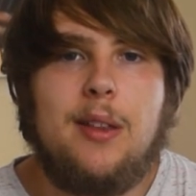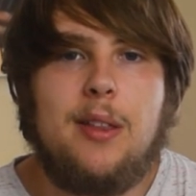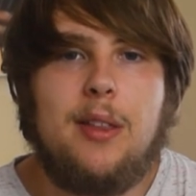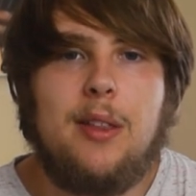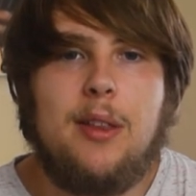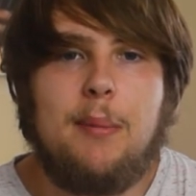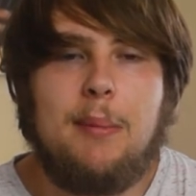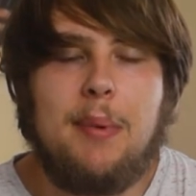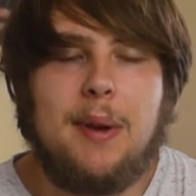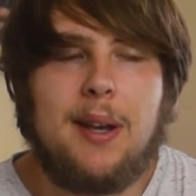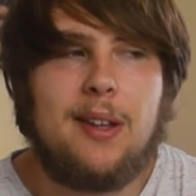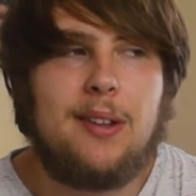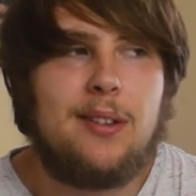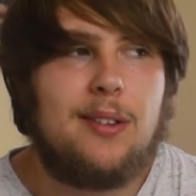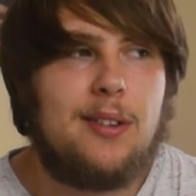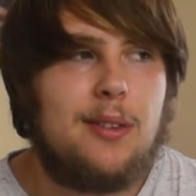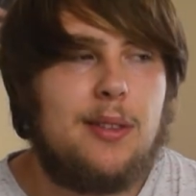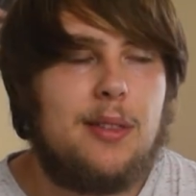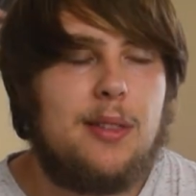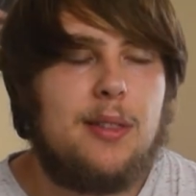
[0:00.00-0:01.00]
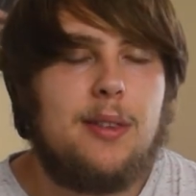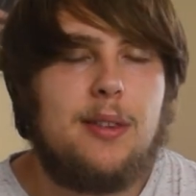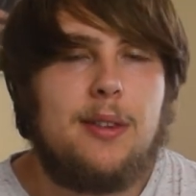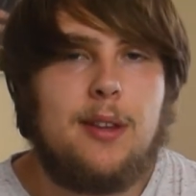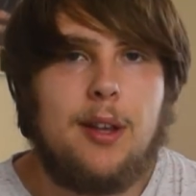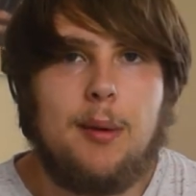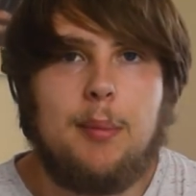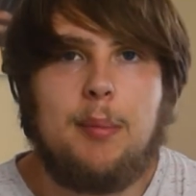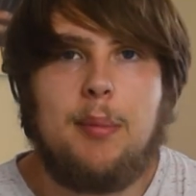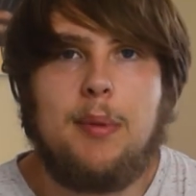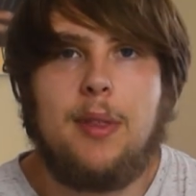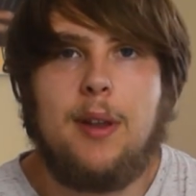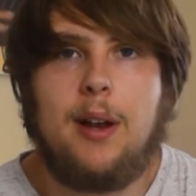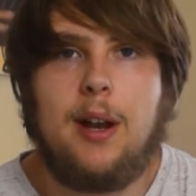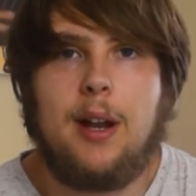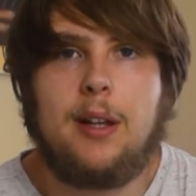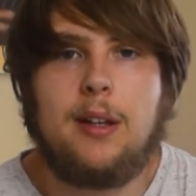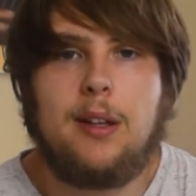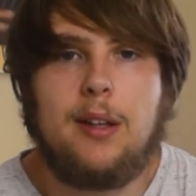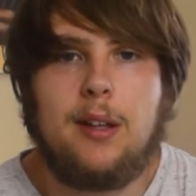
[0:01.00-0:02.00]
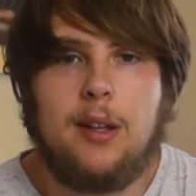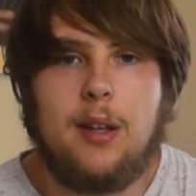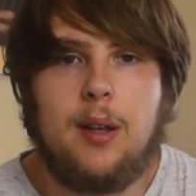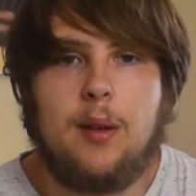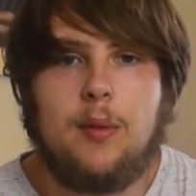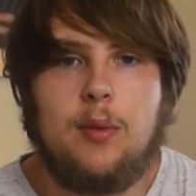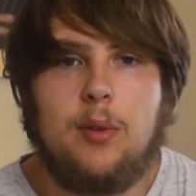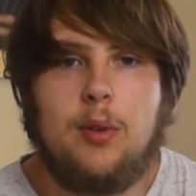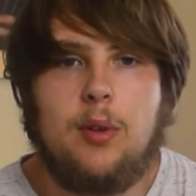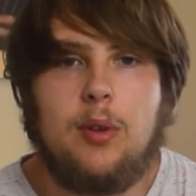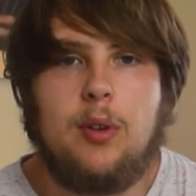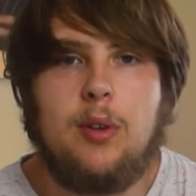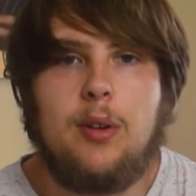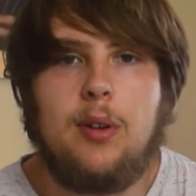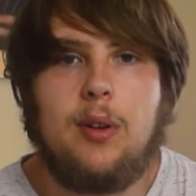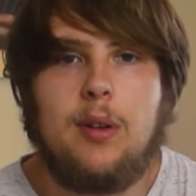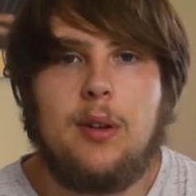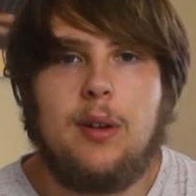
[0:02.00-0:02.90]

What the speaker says: the biggest tip that I can give you